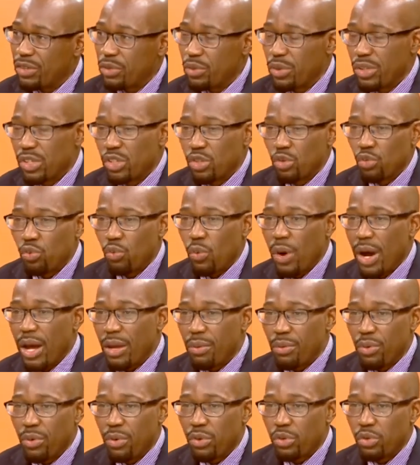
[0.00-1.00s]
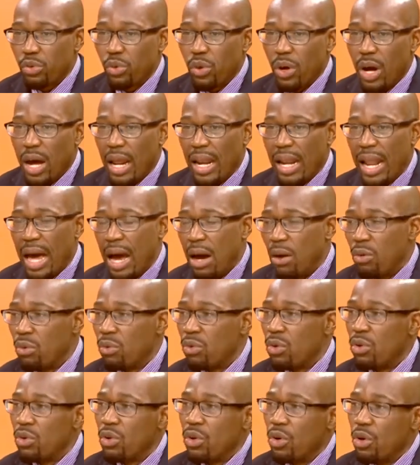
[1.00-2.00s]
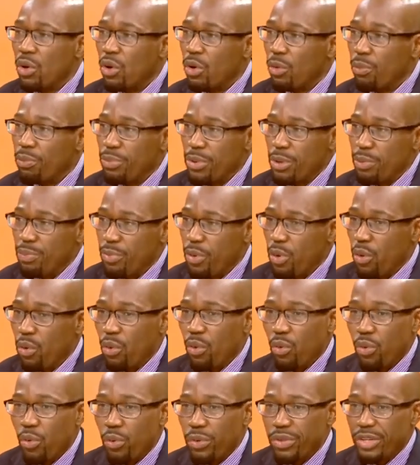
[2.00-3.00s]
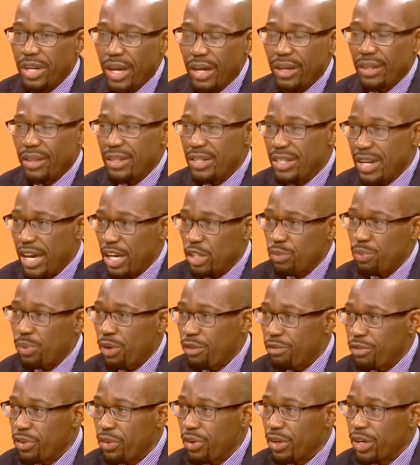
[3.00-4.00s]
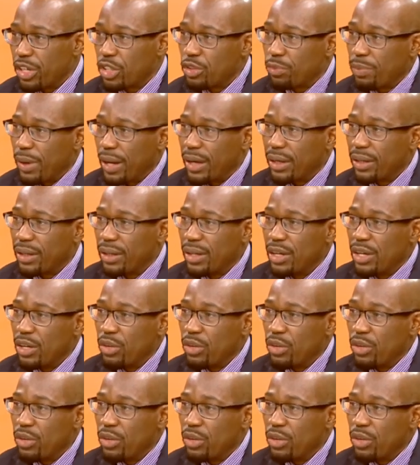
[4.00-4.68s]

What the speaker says: So this is why we also allow people who take the Diaspora Funeral Cash Plan,